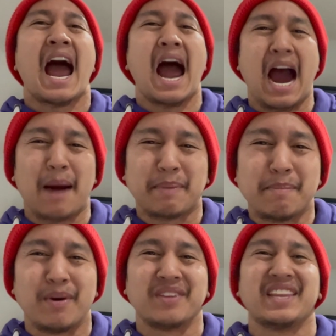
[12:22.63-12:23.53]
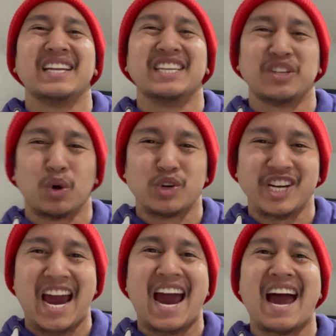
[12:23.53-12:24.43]
Happy birthday, Tito
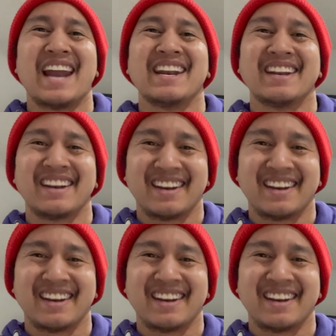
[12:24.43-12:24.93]
Jan.